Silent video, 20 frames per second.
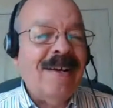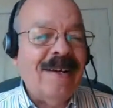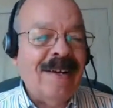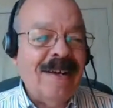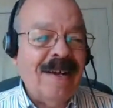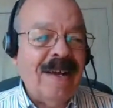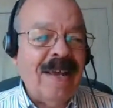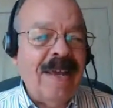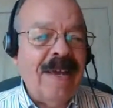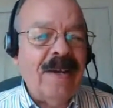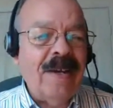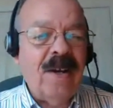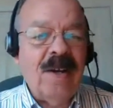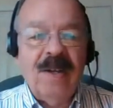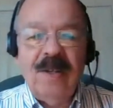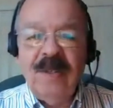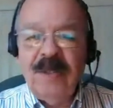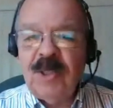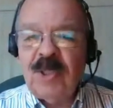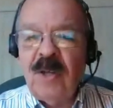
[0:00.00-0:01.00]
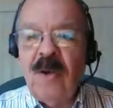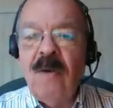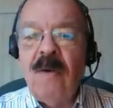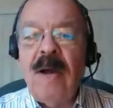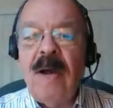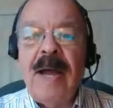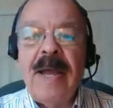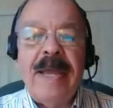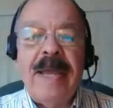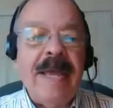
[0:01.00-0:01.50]
uh, and
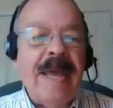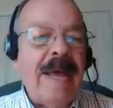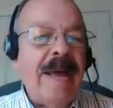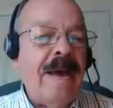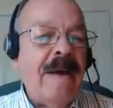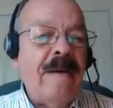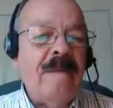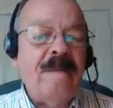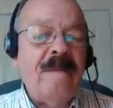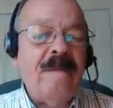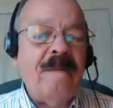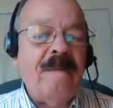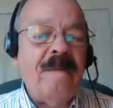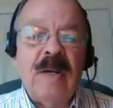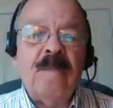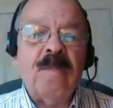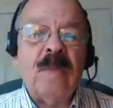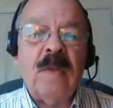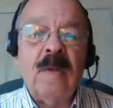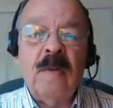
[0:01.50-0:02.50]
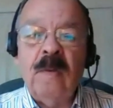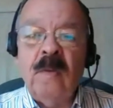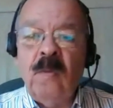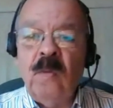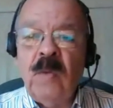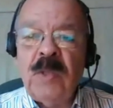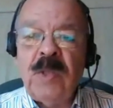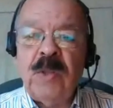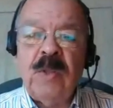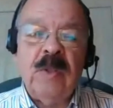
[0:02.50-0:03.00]
also, I have, uh,
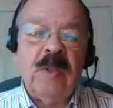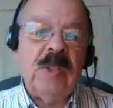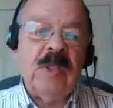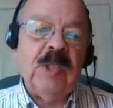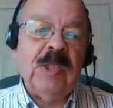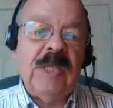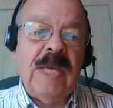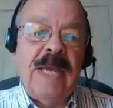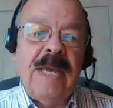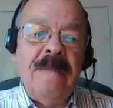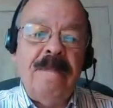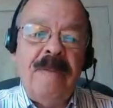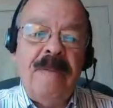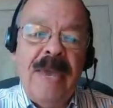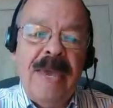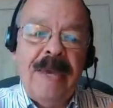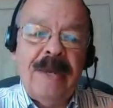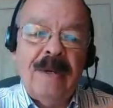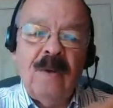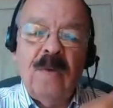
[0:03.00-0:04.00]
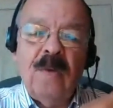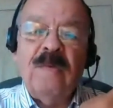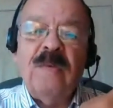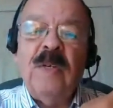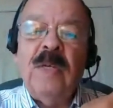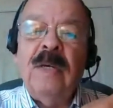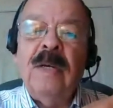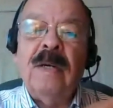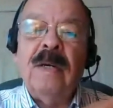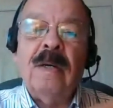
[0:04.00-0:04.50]
with the same panel over
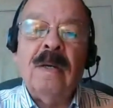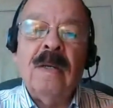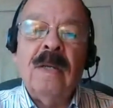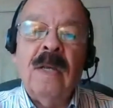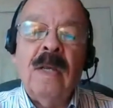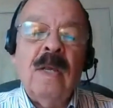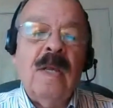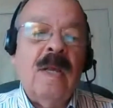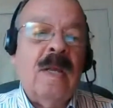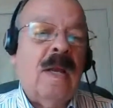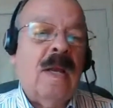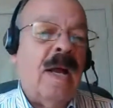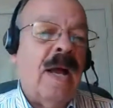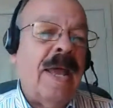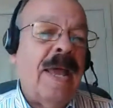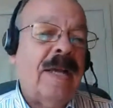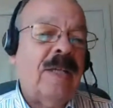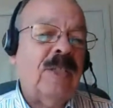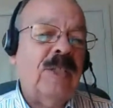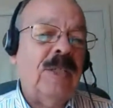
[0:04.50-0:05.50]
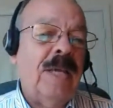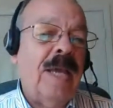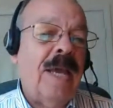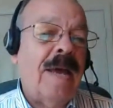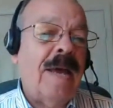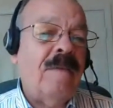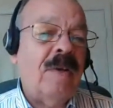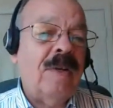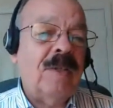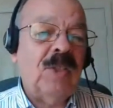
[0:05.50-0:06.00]
here, I actually
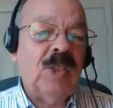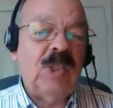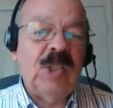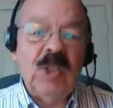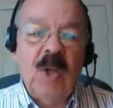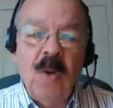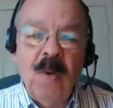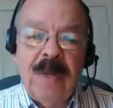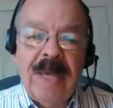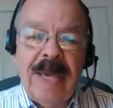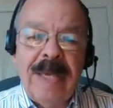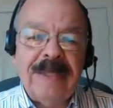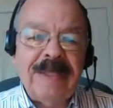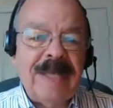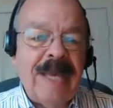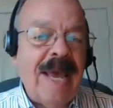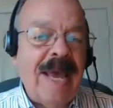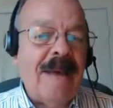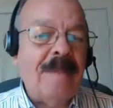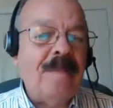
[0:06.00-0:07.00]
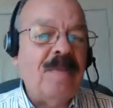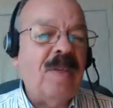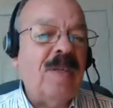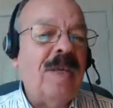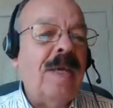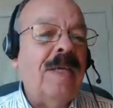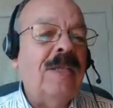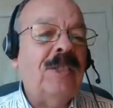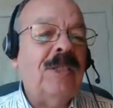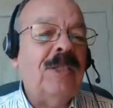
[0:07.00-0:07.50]
have a showcase
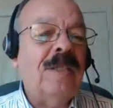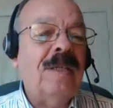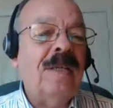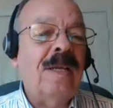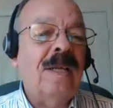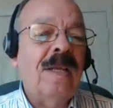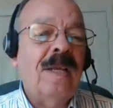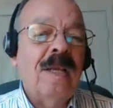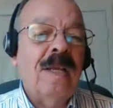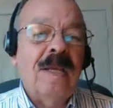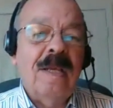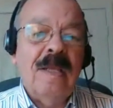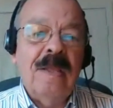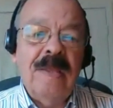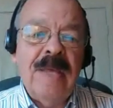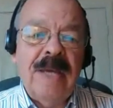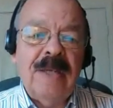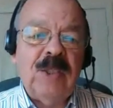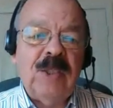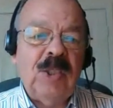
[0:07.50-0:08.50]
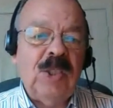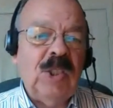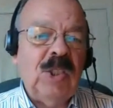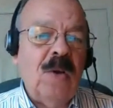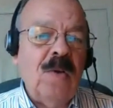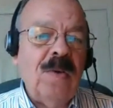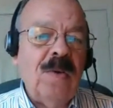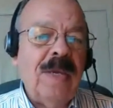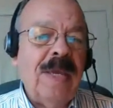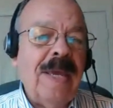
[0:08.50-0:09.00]
application that
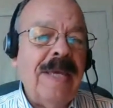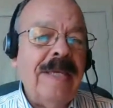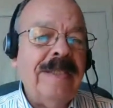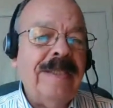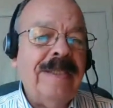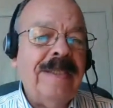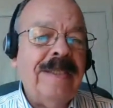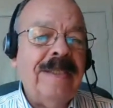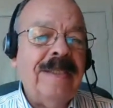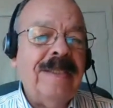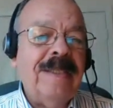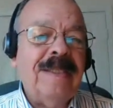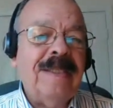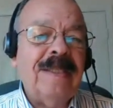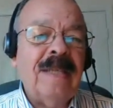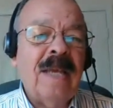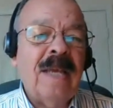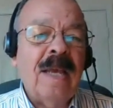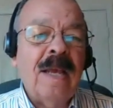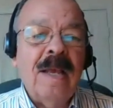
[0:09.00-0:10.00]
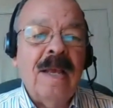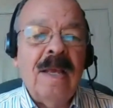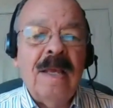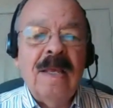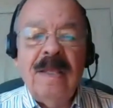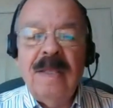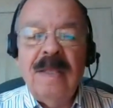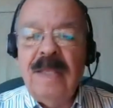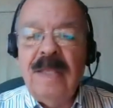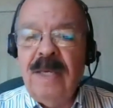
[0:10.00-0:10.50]
showcases
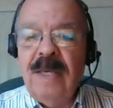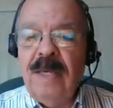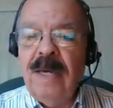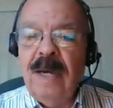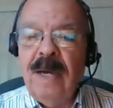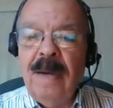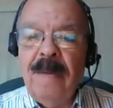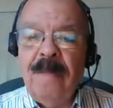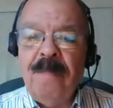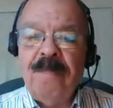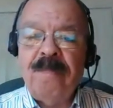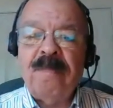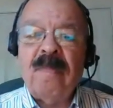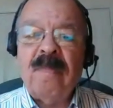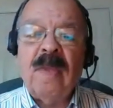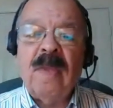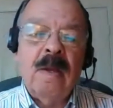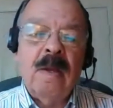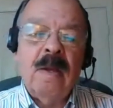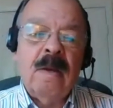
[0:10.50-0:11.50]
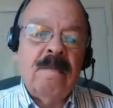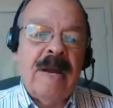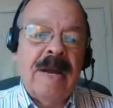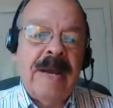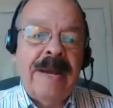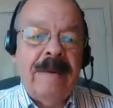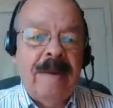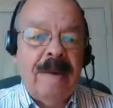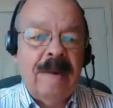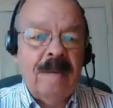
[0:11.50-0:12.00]
the um,
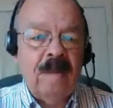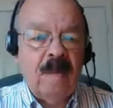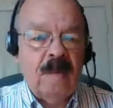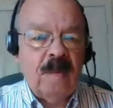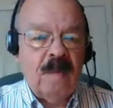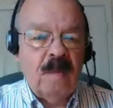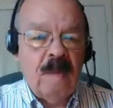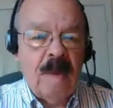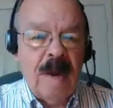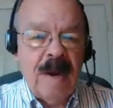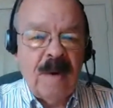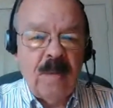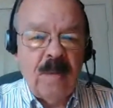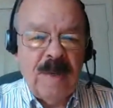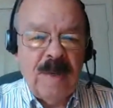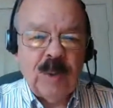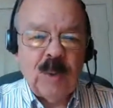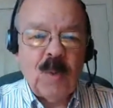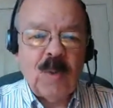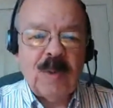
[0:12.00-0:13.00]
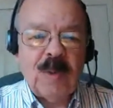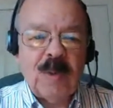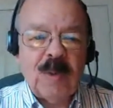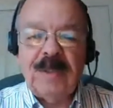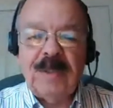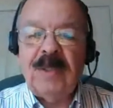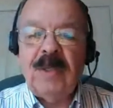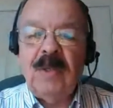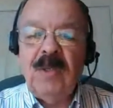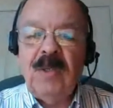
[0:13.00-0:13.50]
my my resources.
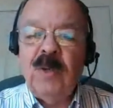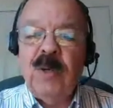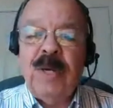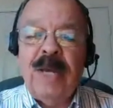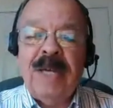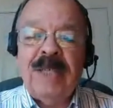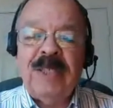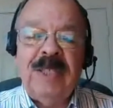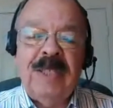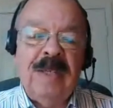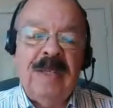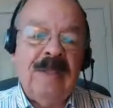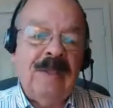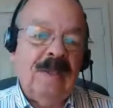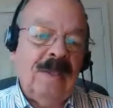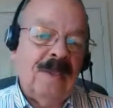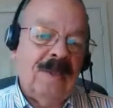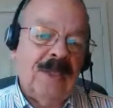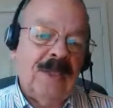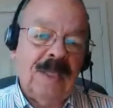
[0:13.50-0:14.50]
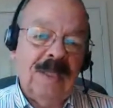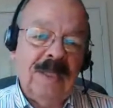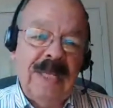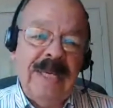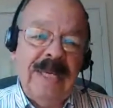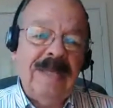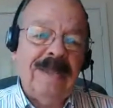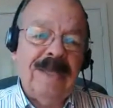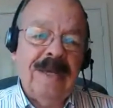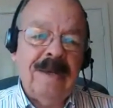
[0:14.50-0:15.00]
So you can actually, there's a
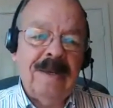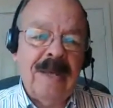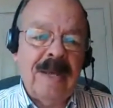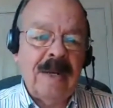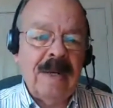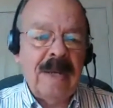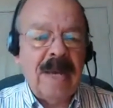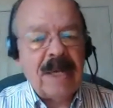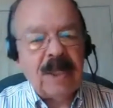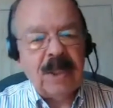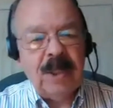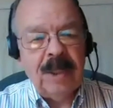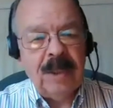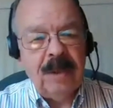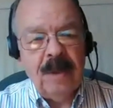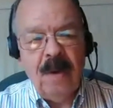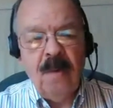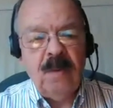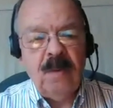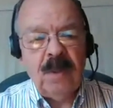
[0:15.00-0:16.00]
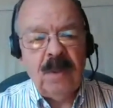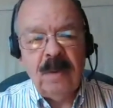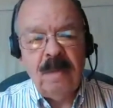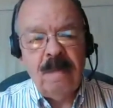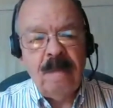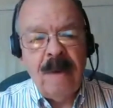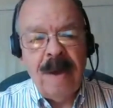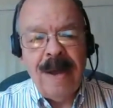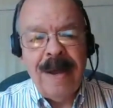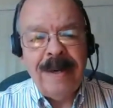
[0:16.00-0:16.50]
link there that'll actually go to
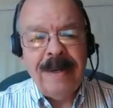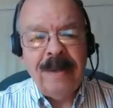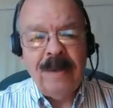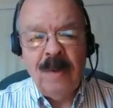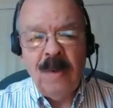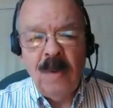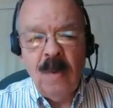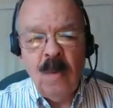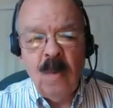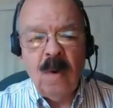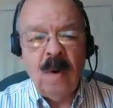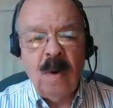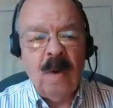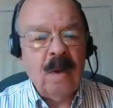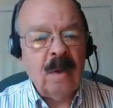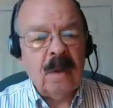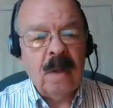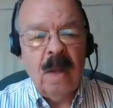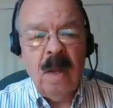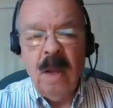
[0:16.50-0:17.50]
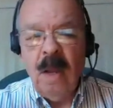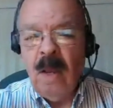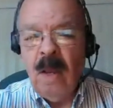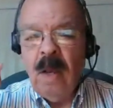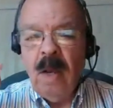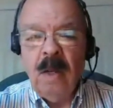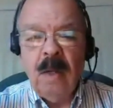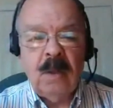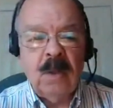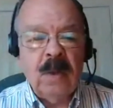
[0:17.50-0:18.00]
my New World
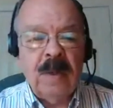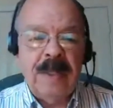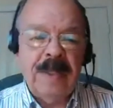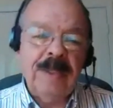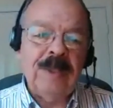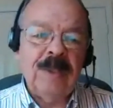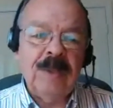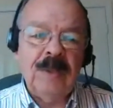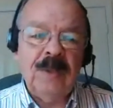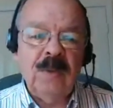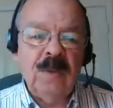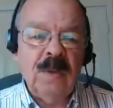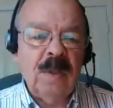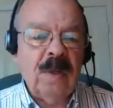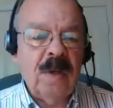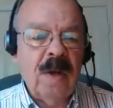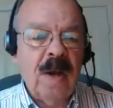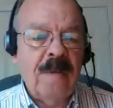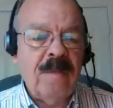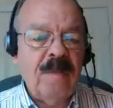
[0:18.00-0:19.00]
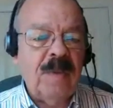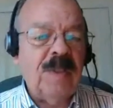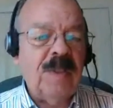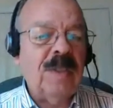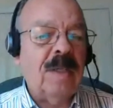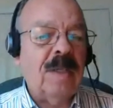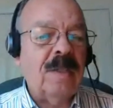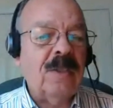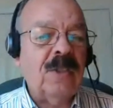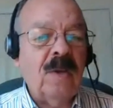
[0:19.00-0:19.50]
uh, Learning Institute and Conference
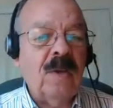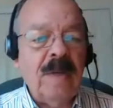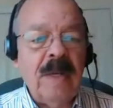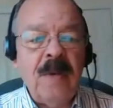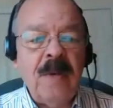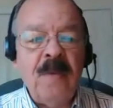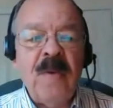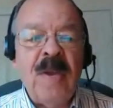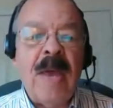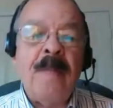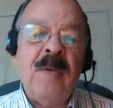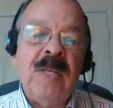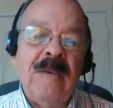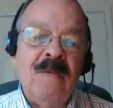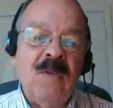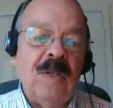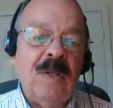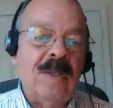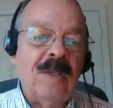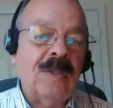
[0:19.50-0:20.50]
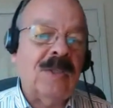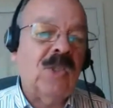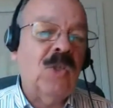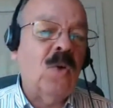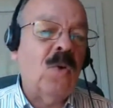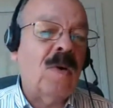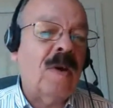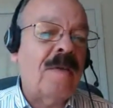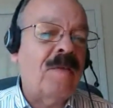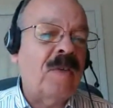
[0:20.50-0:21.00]
Center. So anyway, I'm going to give you a little
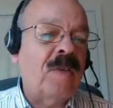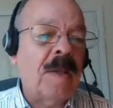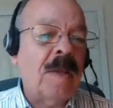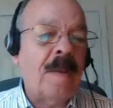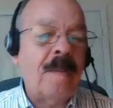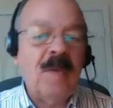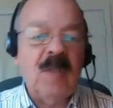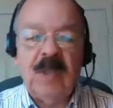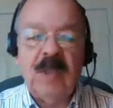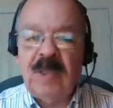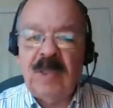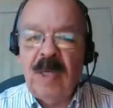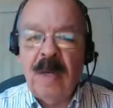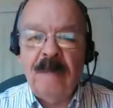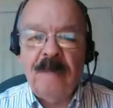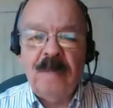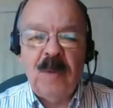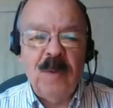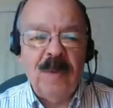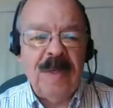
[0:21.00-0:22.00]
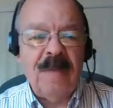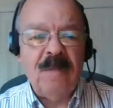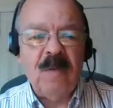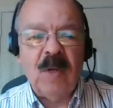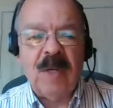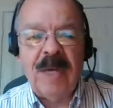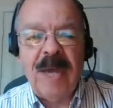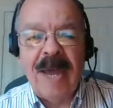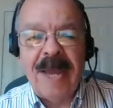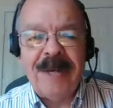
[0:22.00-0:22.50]
tour of it. I'm going to just help you give a
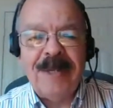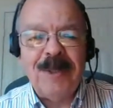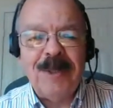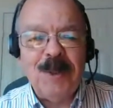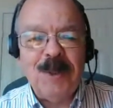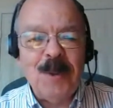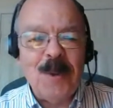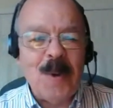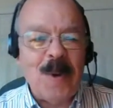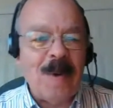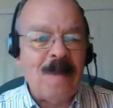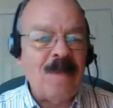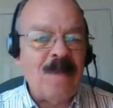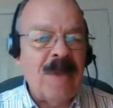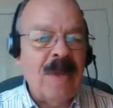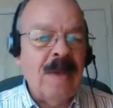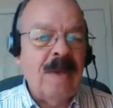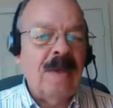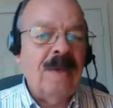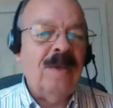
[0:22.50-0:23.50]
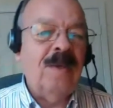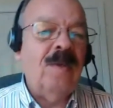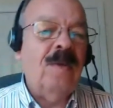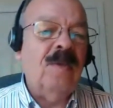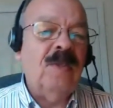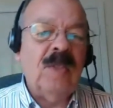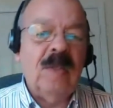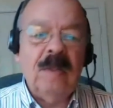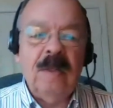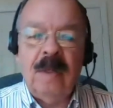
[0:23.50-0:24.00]
guided tour
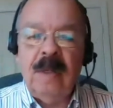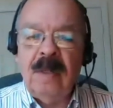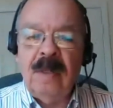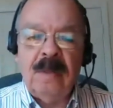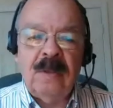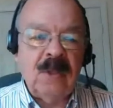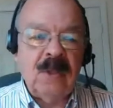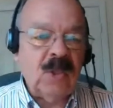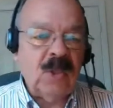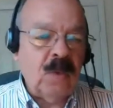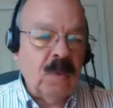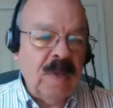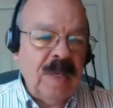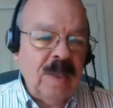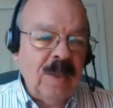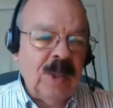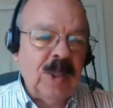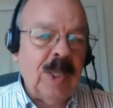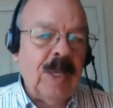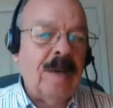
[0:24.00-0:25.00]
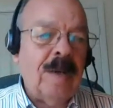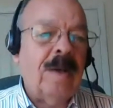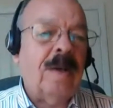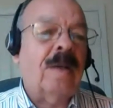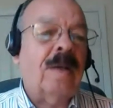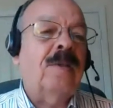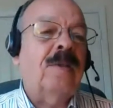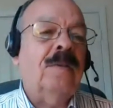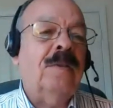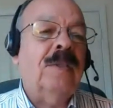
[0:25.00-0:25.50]
using the screen share
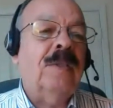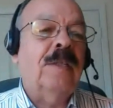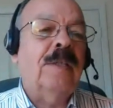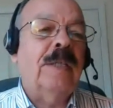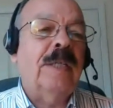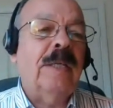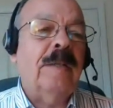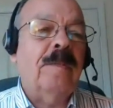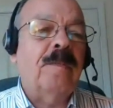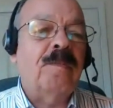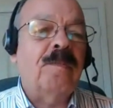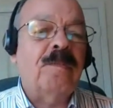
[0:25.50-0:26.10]
utility.